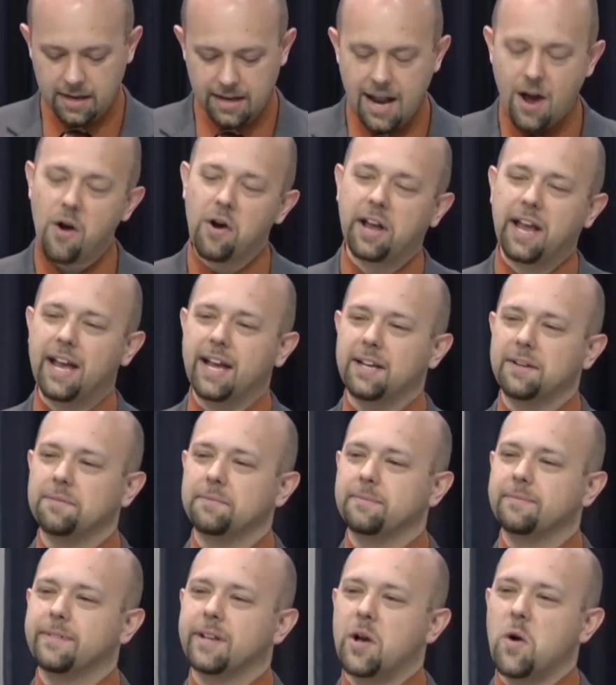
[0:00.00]
Now, again,
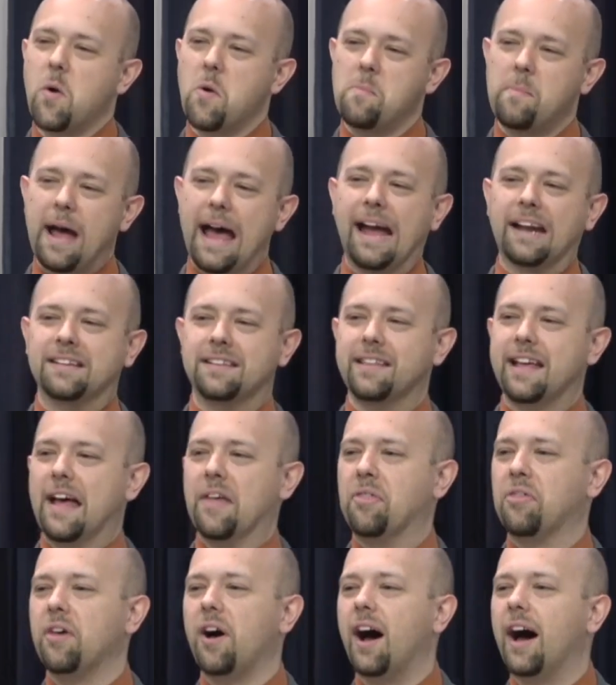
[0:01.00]
going back to
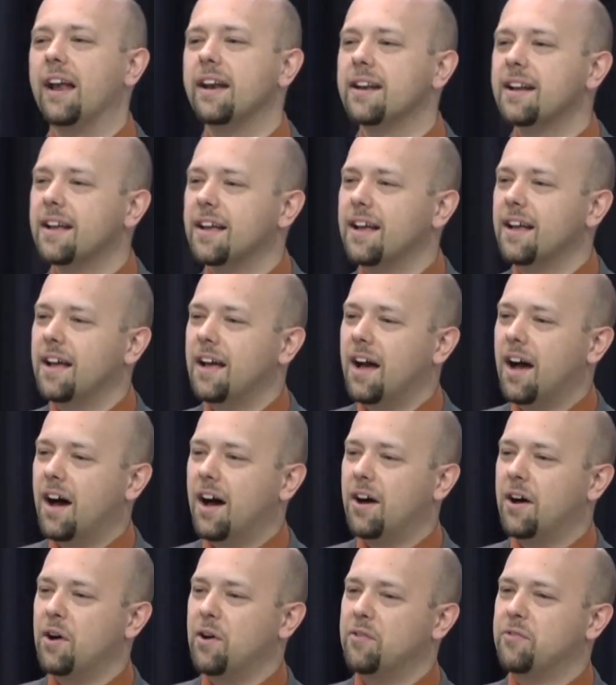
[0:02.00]
that thought
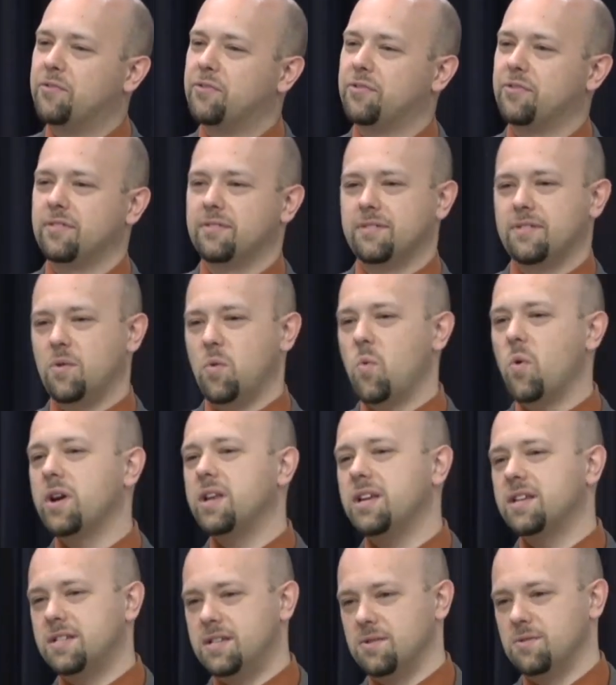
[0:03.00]
of what
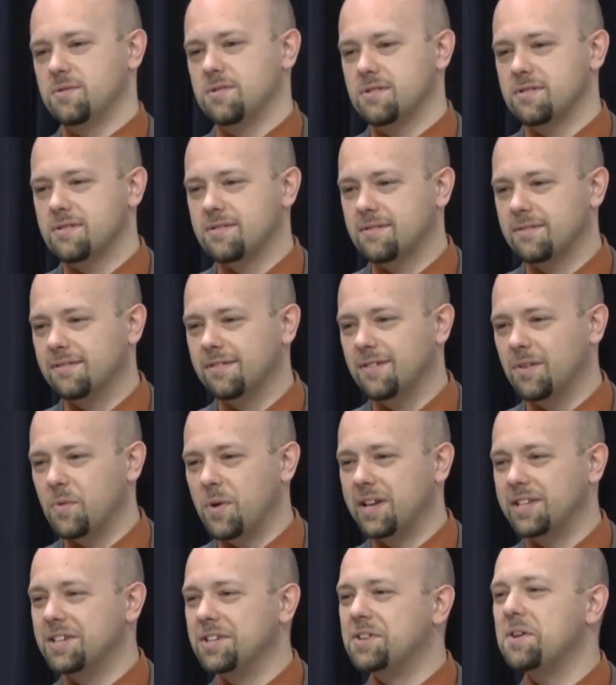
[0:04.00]
do you do
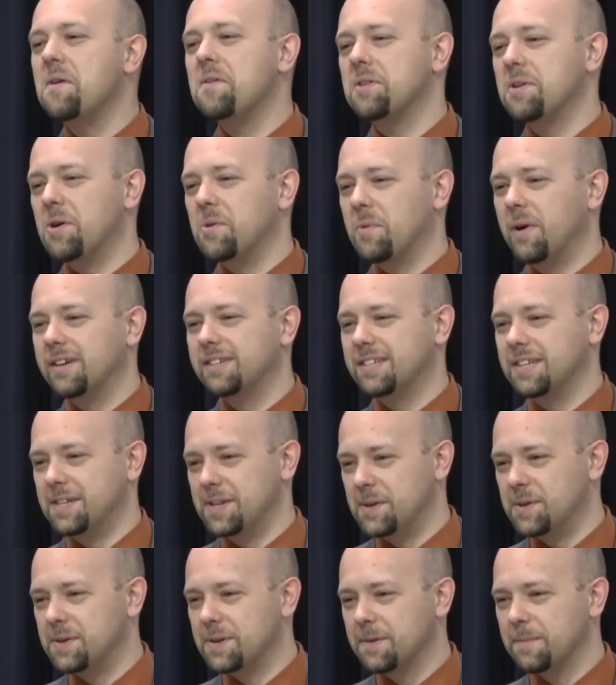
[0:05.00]
when you don't know what to
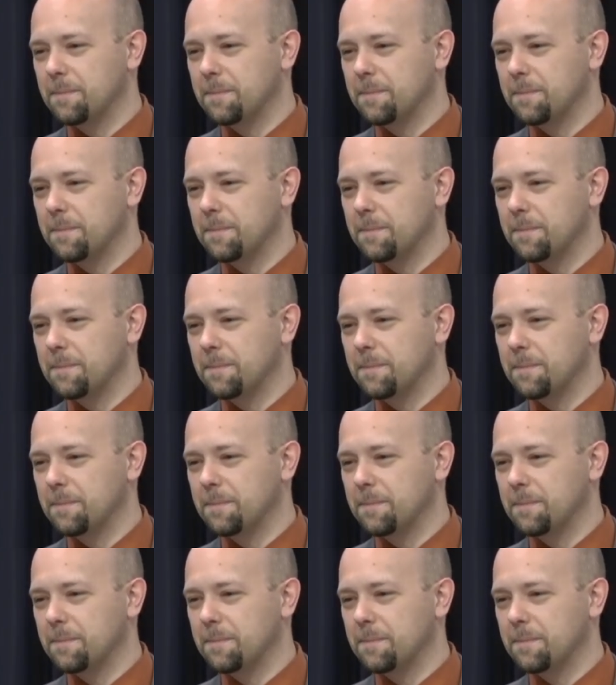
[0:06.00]
do?